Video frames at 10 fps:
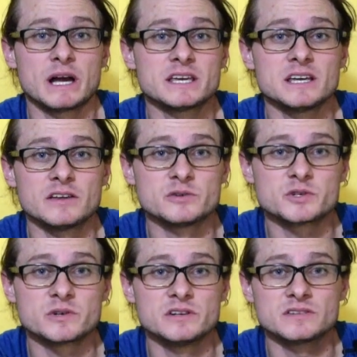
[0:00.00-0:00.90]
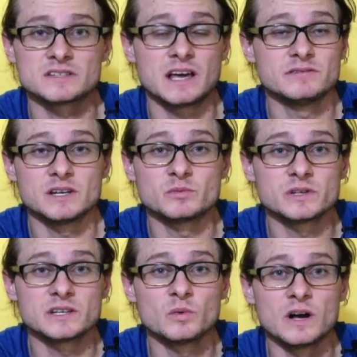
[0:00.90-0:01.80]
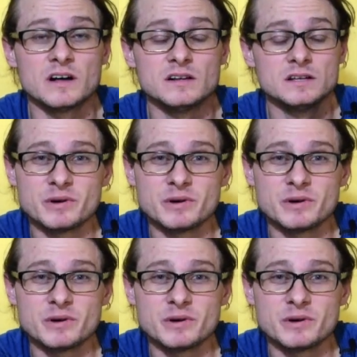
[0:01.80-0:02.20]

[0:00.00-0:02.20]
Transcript: hiking other trails and have done really well.